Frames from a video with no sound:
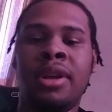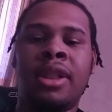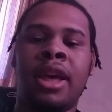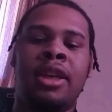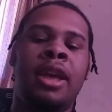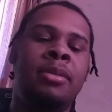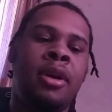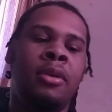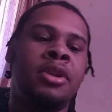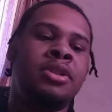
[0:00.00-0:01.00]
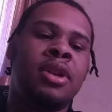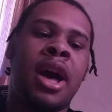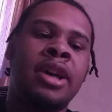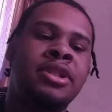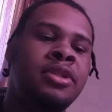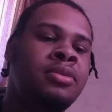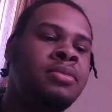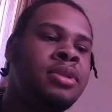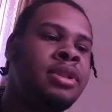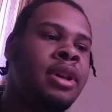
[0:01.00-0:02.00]
Like, keep their original
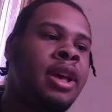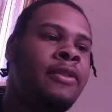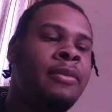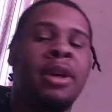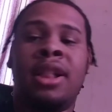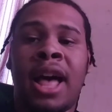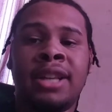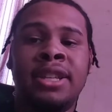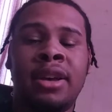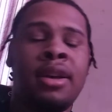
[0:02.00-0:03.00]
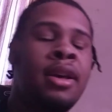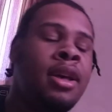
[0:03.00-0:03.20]
costumes from the classic,